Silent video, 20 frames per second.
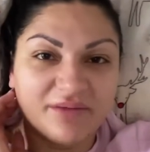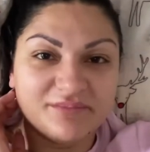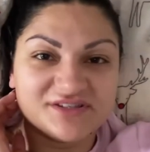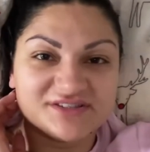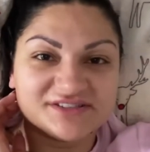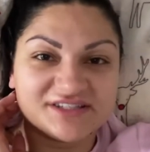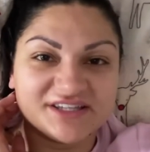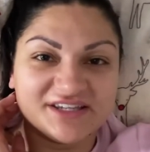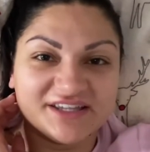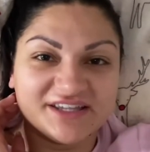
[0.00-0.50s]

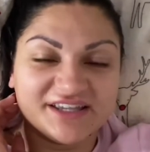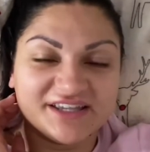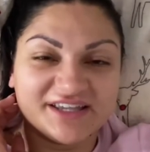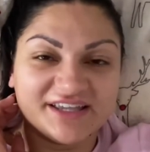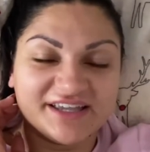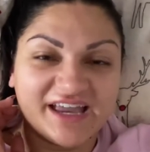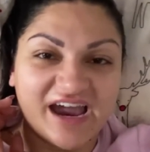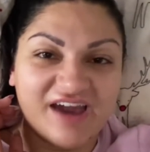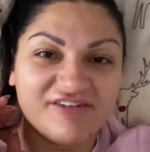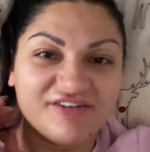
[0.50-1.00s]
just gonna
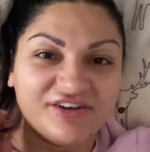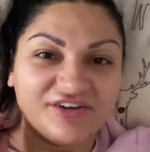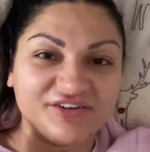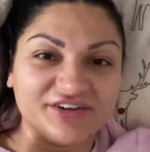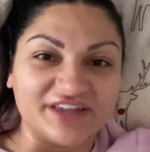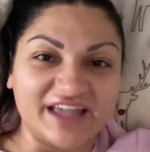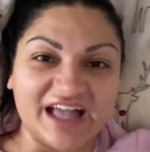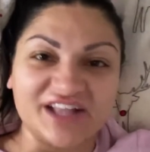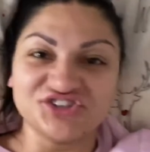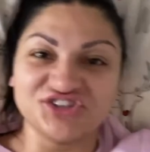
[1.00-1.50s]
carry on
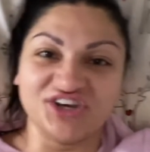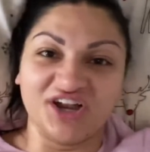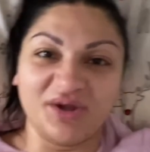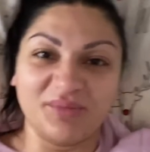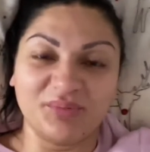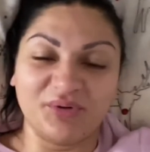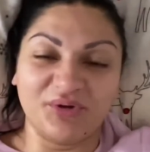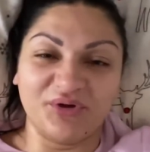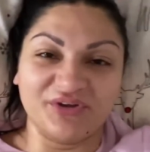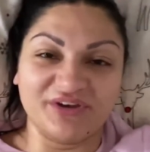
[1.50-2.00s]
catching
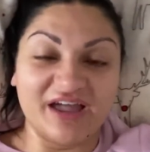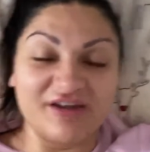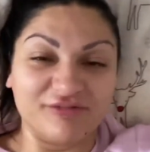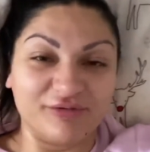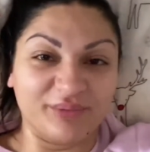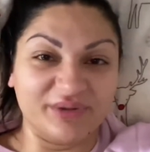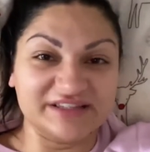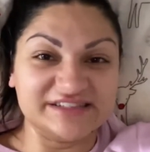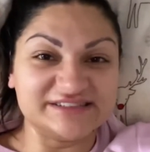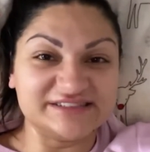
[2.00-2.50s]
up on
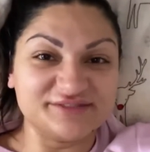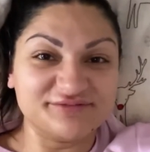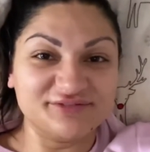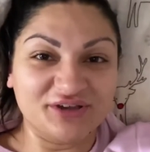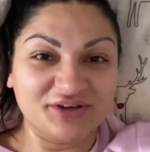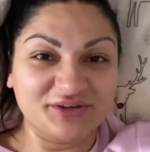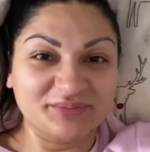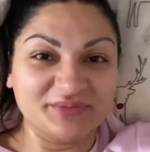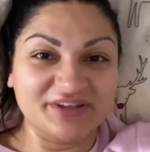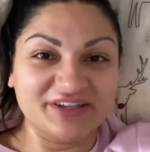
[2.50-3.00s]
everyone's
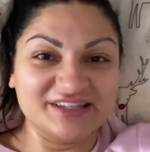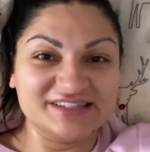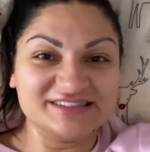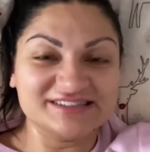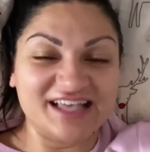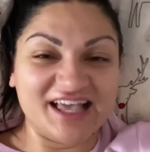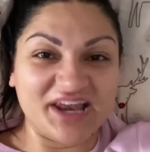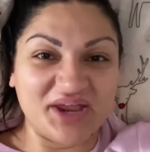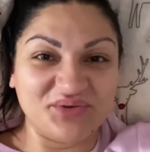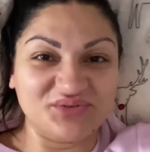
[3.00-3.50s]
vlogmas
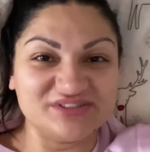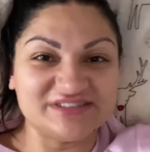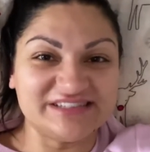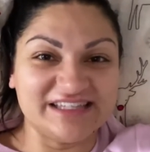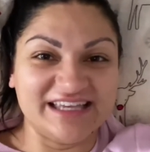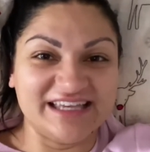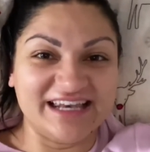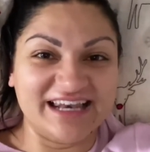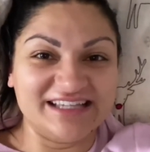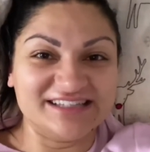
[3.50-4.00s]
and i will
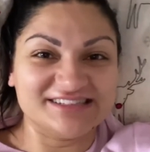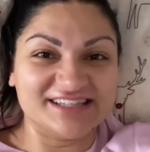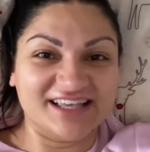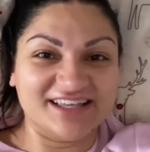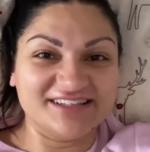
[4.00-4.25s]
see you later